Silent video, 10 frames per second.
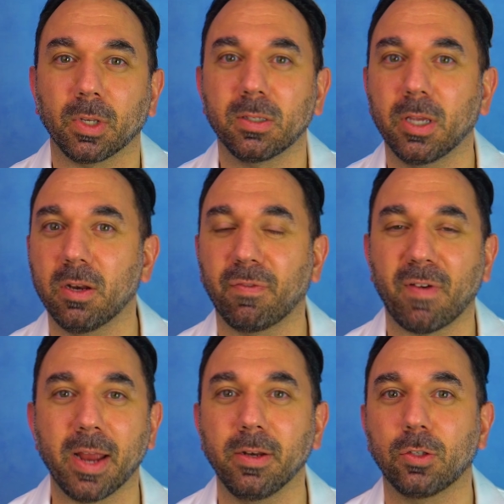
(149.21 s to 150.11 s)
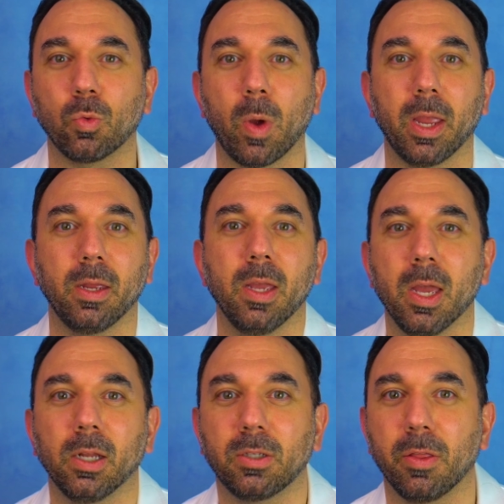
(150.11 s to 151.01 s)
is going to find its way
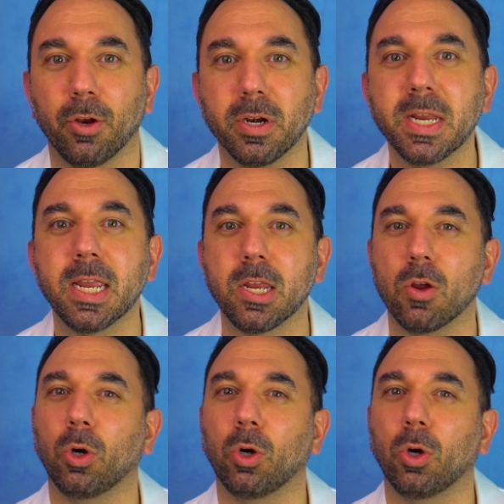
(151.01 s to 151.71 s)
to their knee